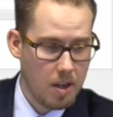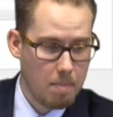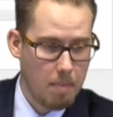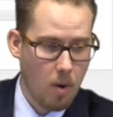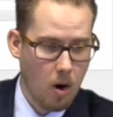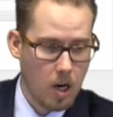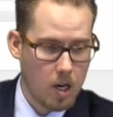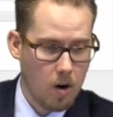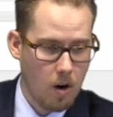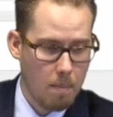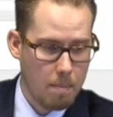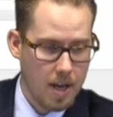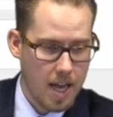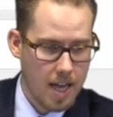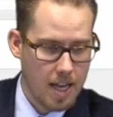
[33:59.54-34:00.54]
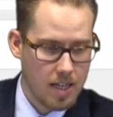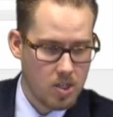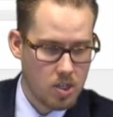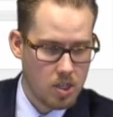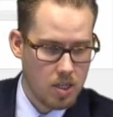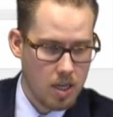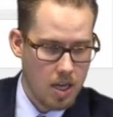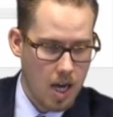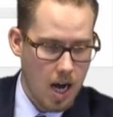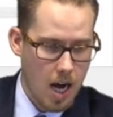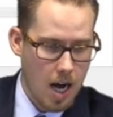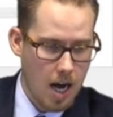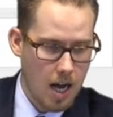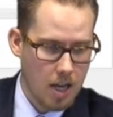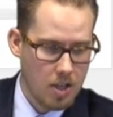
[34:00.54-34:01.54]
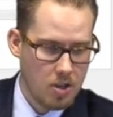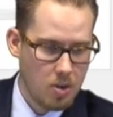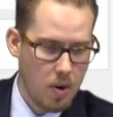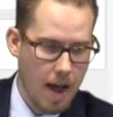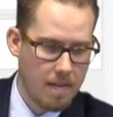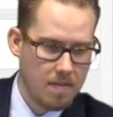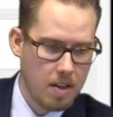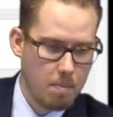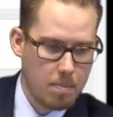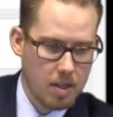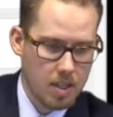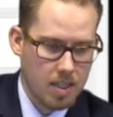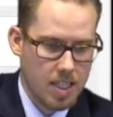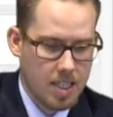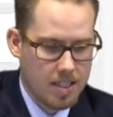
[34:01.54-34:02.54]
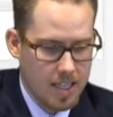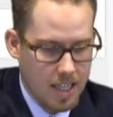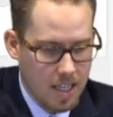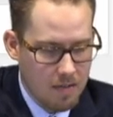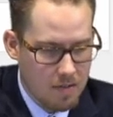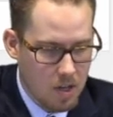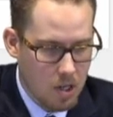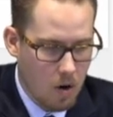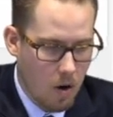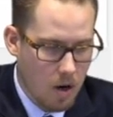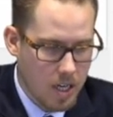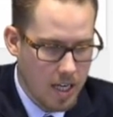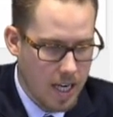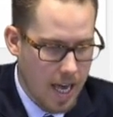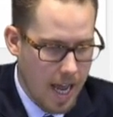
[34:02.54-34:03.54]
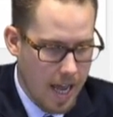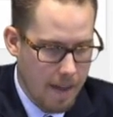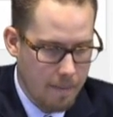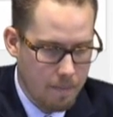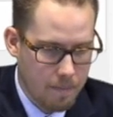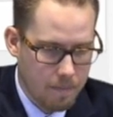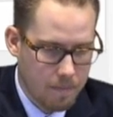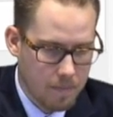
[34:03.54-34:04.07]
the Park Cart page. You have the ability to give your cart a name,